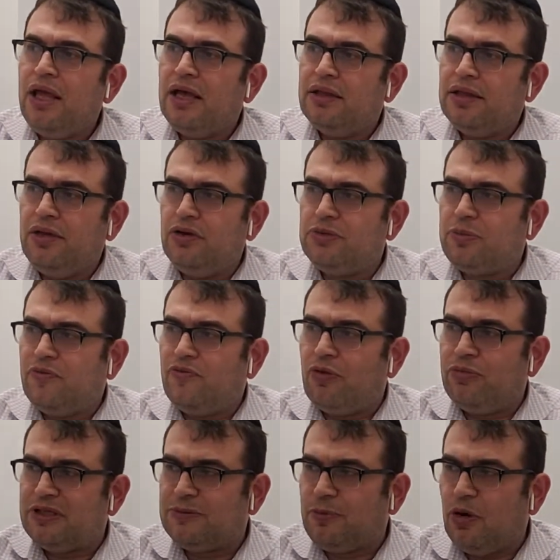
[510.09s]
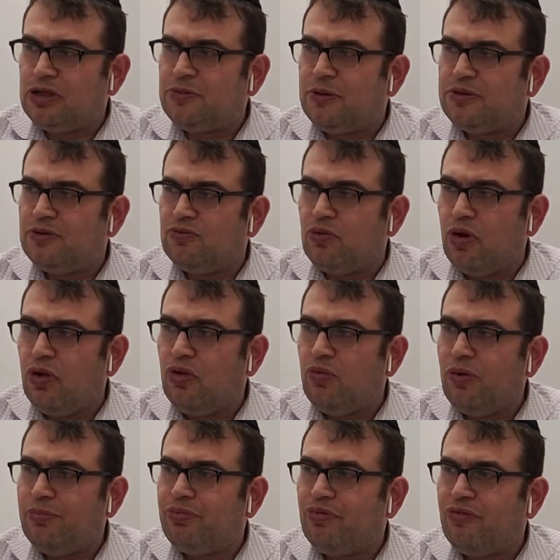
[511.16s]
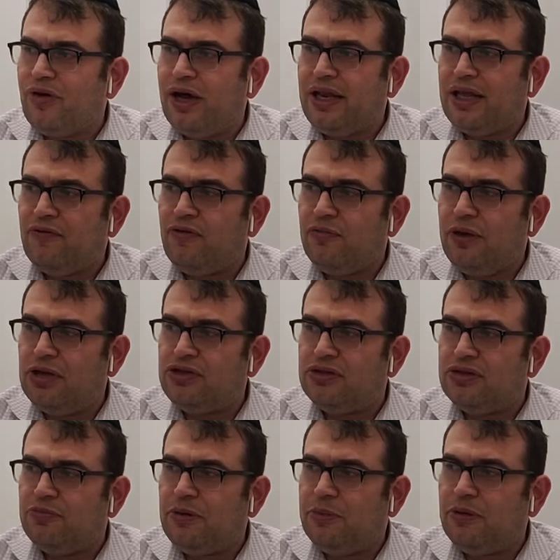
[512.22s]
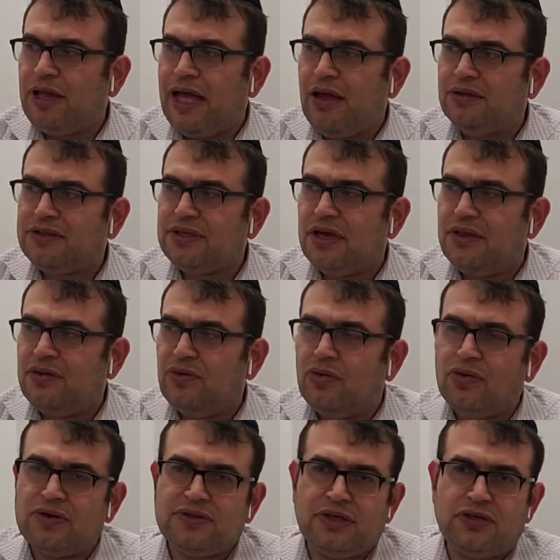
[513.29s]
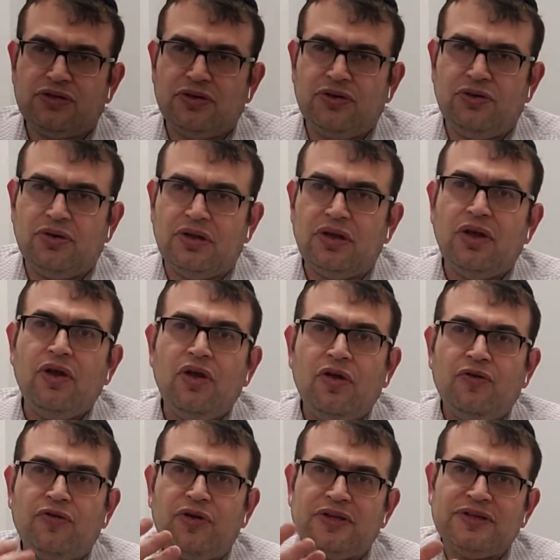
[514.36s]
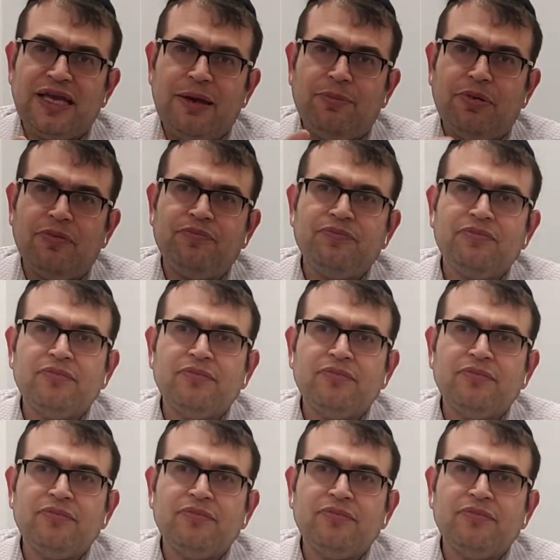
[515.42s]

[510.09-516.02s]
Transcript: Leaders perform the spokesperson role when providing information to people outside their organizational unit. For example,